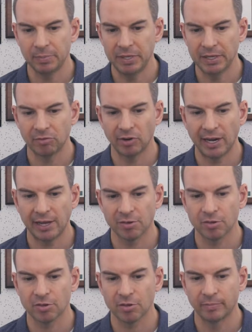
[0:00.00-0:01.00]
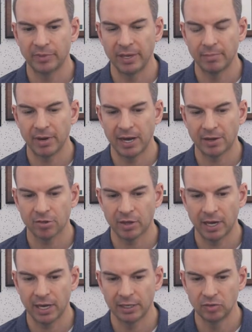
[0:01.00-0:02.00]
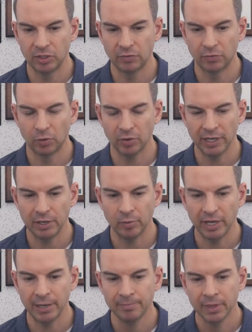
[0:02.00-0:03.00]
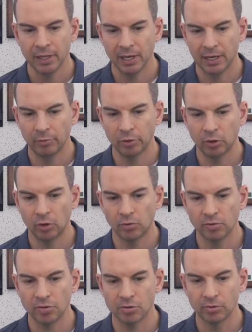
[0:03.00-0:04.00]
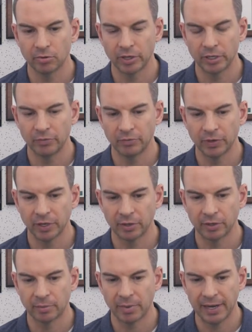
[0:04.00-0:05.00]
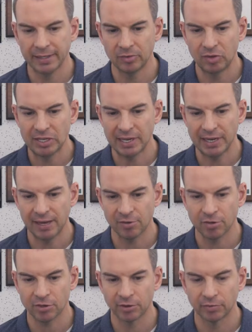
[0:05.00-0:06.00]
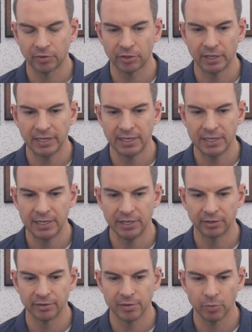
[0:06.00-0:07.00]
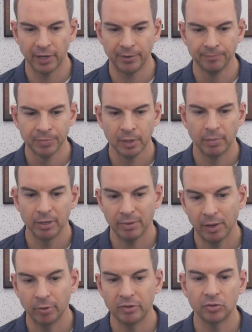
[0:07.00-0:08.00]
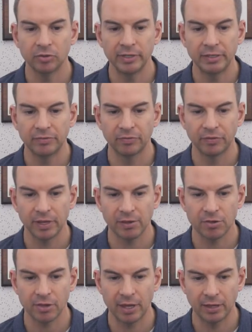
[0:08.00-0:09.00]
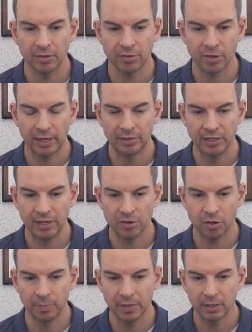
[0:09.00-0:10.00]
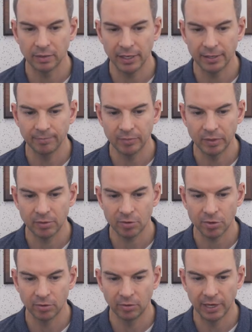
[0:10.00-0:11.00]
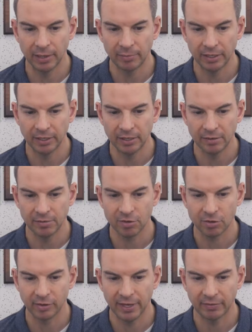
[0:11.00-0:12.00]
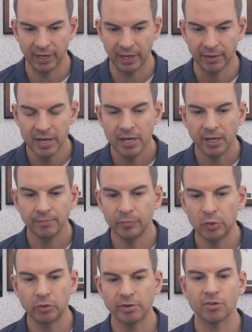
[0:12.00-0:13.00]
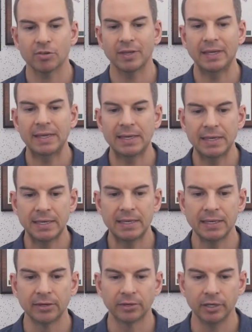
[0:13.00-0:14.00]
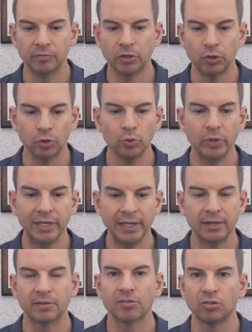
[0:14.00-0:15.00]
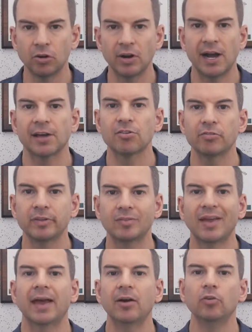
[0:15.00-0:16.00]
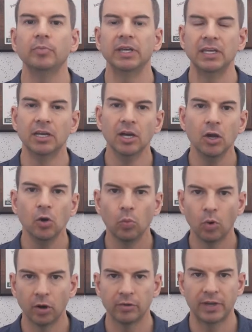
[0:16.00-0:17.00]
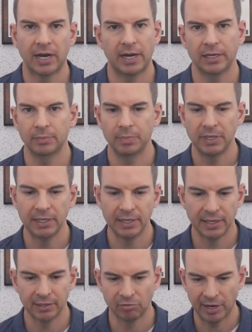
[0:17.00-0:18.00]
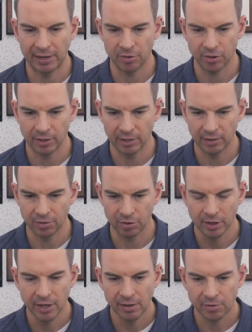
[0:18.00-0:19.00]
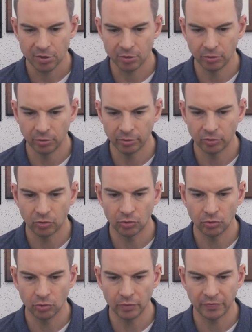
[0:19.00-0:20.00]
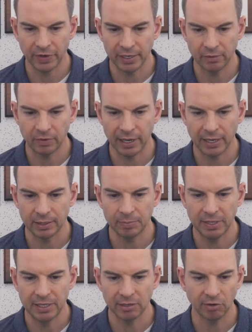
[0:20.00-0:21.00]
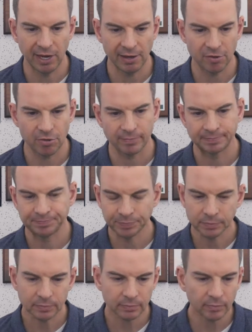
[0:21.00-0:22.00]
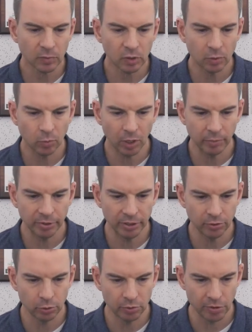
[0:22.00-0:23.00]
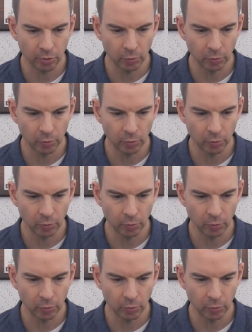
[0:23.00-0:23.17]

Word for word: IP address, subnet mask, and default gateway. And I would also configure my DNS server in here as well. But I want to leave this as a DHCP client, so I'm going to select that. Notice in here in the GUI, it does not actually tell me what the IP address is. So to find the IP address, what I'm going to do is